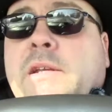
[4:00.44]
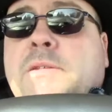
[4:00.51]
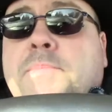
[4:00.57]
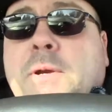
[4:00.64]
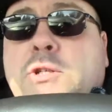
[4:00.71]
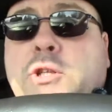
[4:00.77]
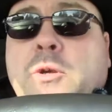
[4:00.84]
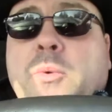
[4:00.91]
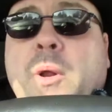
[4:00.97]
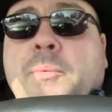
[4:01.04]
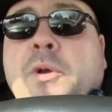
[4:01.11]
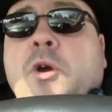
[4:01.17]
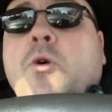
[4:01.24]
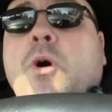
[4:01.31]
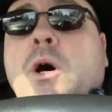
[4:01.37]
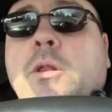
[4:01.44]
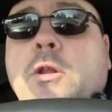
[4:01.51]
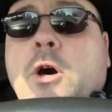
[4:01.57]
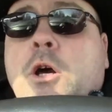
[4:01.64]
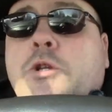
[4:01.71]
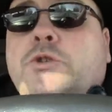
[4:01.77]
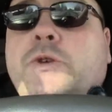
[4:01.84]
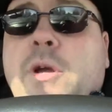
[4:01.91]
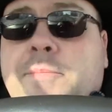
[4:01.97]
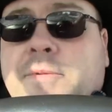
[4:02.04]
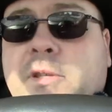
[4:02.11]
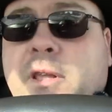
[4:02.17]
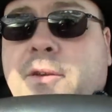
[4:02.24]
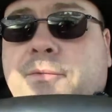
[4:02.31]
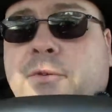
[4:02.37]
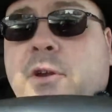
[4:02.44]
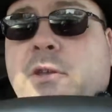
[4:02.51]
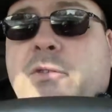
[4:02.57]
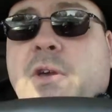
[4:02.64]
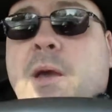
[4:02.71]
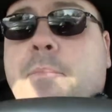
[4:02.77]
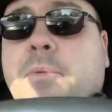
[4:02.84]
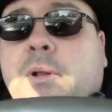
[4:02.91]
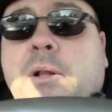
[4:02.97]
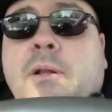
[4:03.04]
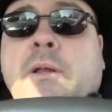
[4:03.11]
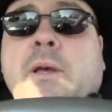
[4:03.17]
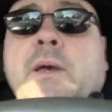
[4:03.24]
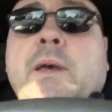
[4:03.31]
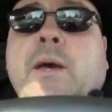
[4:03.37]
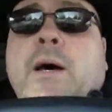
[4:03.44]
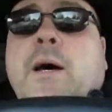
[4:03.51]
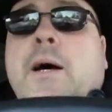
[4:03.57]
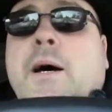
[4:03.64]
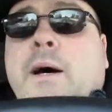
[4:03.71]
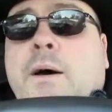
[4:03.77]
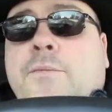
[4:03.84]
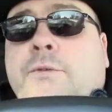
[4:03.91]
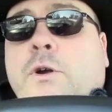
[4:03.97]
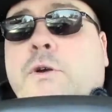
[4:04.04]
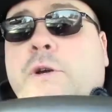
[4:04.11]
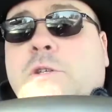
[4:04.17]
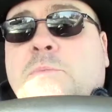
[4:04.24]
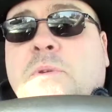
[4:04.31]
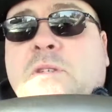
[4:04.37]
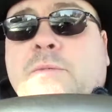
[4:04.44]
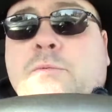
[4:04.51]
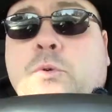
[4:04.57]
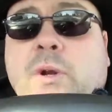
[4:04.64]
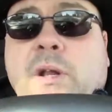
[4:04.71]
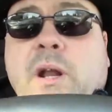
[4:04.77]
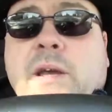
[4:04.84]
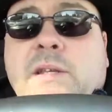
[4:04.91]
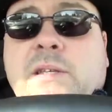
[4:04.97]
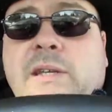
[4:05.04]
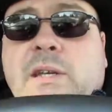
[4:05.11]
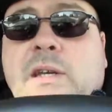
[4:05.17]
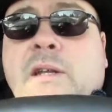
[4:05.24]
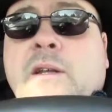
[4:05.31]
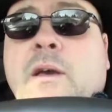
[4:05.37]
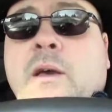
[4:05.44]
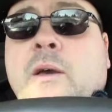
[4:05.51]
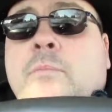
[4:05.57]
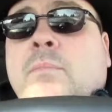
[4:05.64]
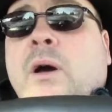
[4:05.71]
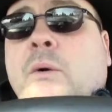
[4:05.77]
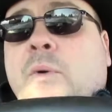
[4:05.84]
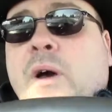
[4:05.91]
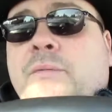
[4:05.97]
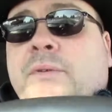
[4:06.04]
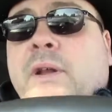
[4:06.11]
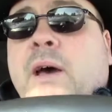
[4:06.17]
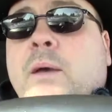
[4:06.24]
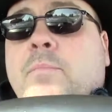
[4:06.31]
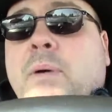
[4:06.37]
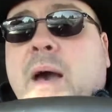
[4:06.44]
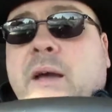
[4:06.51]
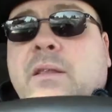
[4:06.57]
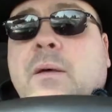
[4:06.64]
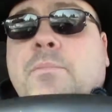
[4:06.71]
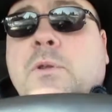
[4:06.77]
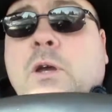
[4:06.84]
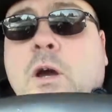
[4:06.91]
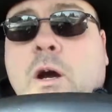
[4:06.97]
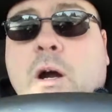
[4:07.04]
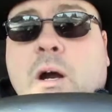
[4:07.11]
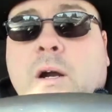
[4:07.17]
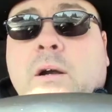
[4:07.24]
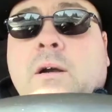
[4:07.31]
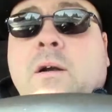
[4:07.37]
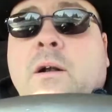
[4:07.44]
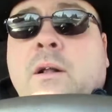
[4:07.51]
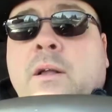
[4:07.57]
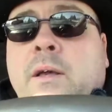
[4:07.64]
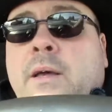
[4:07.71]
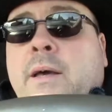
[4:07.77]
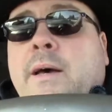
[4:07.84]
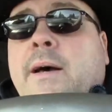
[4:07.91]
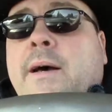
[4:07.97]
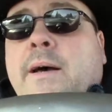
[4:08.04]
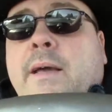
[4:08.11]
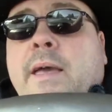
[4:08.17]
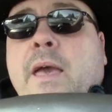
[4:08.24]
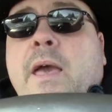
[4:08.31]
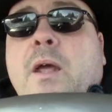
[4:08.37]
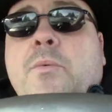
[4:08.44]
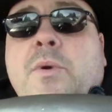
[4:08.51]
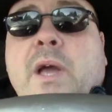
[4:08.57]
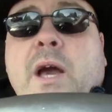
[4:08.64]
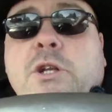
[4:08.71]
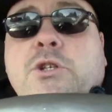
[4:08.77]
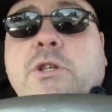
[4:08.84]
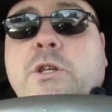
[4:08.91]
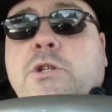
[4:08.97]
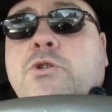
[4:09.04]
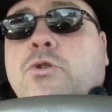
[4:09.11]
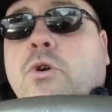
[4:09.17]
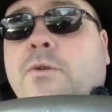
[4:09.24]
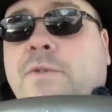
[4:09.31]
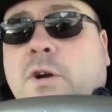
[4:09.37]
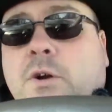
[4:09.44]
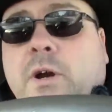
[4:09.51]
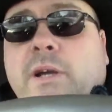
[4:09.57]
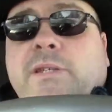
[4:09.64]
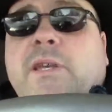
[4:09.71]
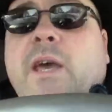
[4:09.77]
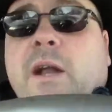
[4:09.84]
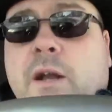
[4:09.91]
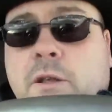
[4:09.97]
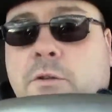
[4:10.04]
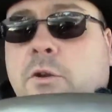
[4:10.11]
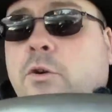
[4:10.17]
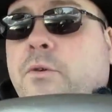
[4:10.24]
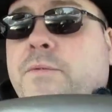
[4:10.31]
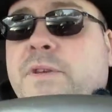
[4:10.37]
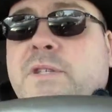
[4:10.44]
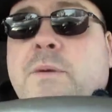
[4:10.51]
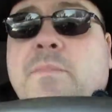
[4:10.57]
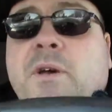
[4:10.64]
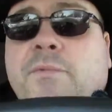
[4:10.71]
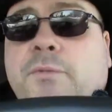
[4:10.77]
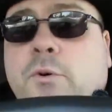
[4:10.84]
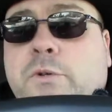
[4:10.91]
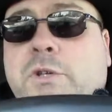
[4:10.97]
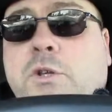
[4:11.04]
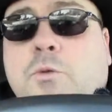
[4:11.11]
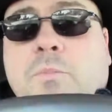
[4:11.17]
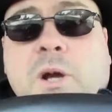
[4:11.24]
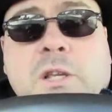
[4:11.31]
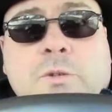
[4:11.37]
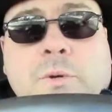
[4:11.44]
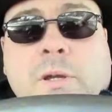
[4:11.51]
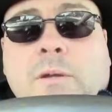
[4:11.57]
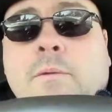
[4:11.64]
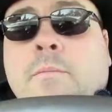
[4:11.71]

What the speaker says: especially when we go on long trips, like for example, for Christmas of 2019, my wife and I packed up the car and we actually drove across Canada to go visit my folks in New Brunswick.